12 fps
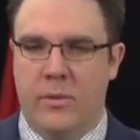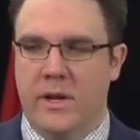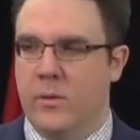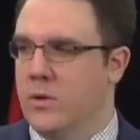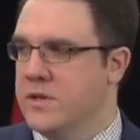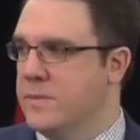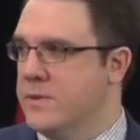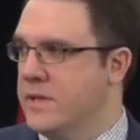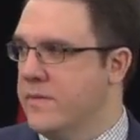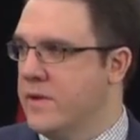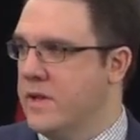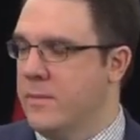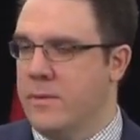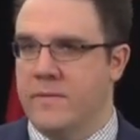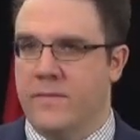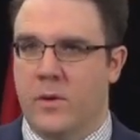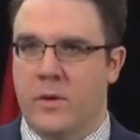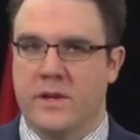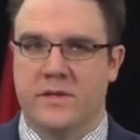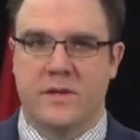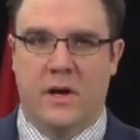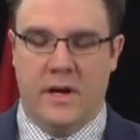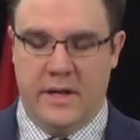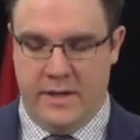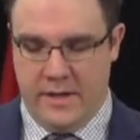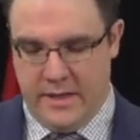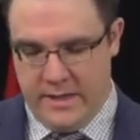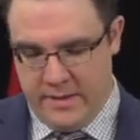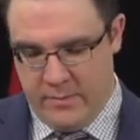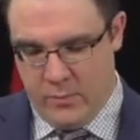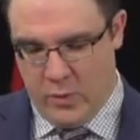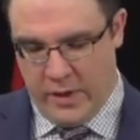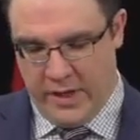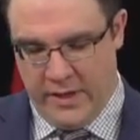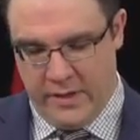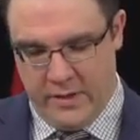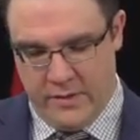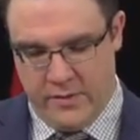but it will specifically be focused on uh, working